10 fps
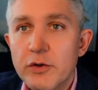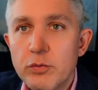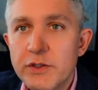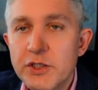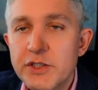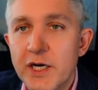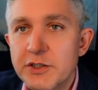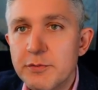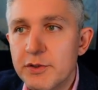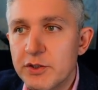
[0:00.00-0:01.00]
with the
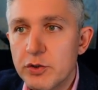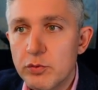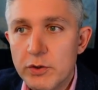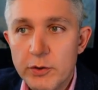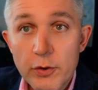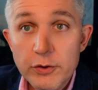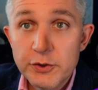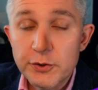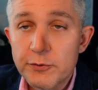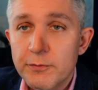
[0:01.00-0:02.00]
ChatGPT will
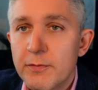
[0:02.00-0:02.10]
cost you.